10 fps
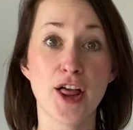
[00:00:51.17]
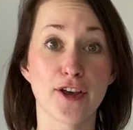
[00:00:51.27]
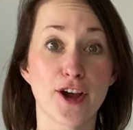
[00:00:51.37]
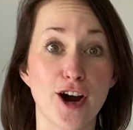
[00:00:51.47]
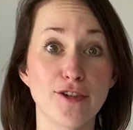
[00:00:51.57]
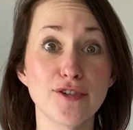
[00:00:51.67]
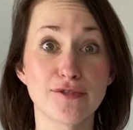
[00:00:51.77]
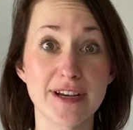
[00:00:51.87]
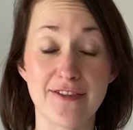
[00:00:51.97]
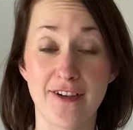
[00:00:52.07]
The Coral
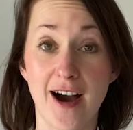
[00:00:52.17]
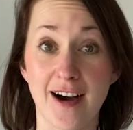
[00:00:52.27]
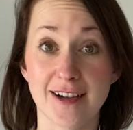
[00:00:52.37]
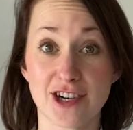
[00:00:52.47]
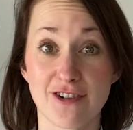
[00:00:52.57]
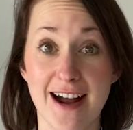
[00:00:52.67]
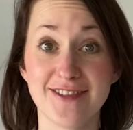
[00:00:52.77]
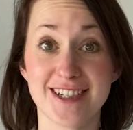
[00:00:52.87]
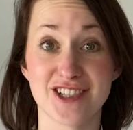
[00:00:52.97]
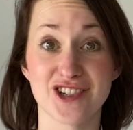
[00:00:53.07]
Reef Art
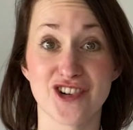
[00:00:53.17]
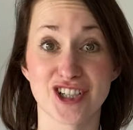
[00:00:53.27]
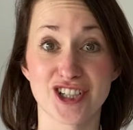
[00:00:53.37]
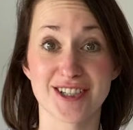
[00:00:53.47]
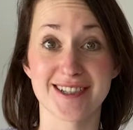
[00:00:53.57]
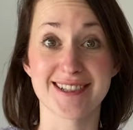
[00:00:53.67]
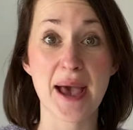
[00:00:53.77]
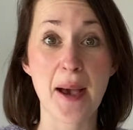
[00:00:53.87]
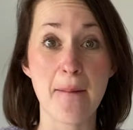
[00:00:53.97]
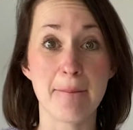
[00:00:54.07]
Craft instructions
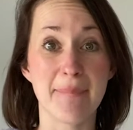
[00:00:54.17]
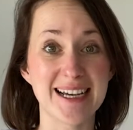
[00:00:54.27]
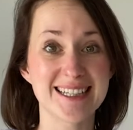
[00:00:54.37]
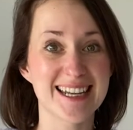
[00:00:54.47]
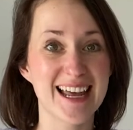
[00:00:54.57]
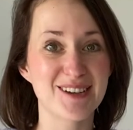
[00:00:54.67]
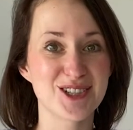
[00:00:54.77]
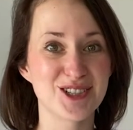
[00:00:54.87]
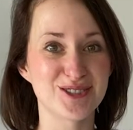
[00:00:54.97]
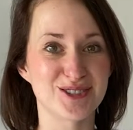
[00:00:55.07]
might allow
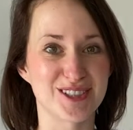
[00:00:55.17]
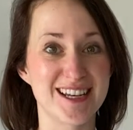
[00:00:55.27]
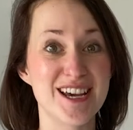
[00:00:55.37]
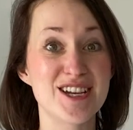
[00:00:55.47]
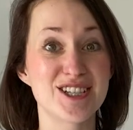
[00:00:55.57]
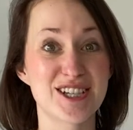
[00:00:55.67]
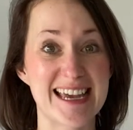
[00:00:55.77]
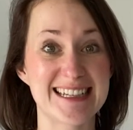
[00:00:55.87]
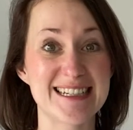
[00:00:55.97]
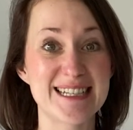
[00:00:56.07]
children to
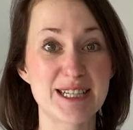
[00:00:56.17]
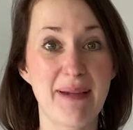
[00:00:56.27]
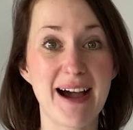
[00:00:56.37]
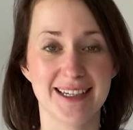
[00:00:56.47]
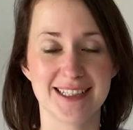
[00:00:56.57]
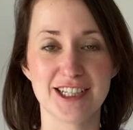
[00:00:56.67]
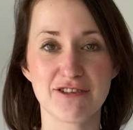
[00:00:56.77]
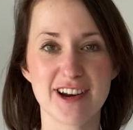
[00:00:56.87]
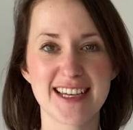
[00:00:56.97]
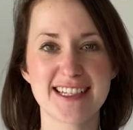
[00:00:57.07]
get inspired and
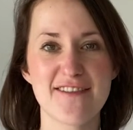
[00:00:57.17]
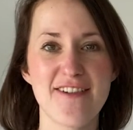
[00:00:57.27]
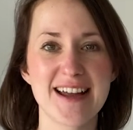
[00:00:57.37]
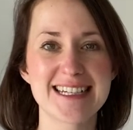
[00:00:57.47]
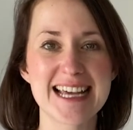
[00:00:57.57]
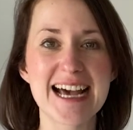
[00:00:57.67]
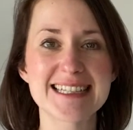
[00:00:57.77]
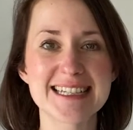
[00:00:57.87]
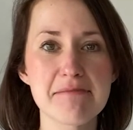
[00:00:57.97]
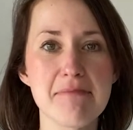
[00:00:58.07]
create a
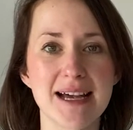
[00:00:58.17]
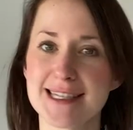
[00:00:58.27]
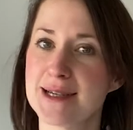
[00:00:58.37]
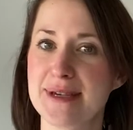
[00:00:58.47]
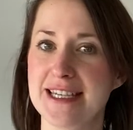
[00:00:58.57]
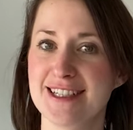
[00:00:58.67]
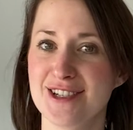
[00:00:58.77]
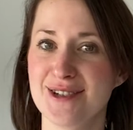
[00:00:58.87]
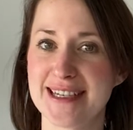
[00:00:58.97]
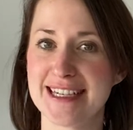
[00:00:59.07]
fantastic masterpiece
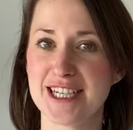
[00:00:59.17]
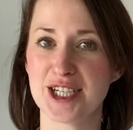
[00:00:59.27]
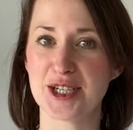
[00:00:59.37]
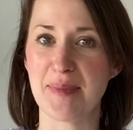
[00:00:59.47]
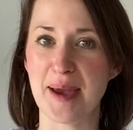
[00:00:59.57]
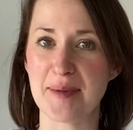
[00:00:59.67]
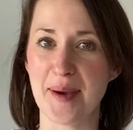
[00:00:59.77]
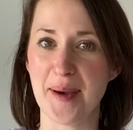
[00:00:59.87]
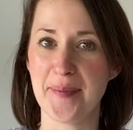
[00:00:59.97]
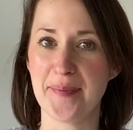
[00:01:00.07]
using tissue paper.